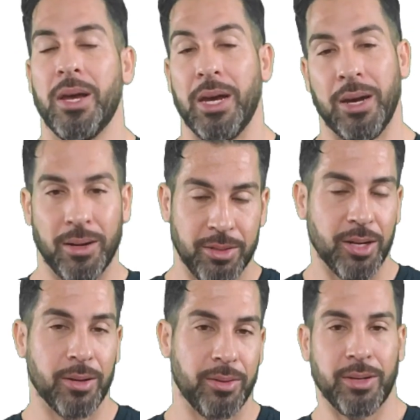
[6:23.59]
And,
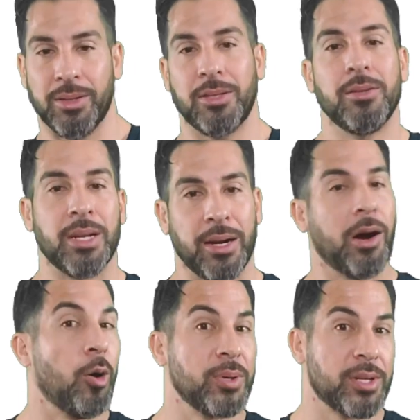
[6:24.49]
they're not
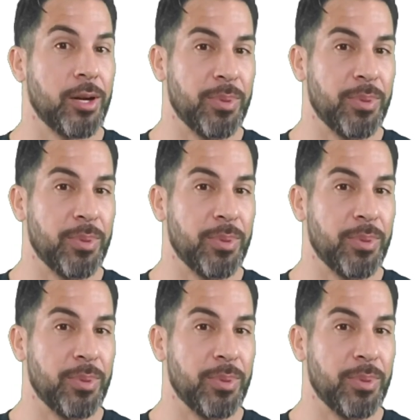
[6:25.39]
always going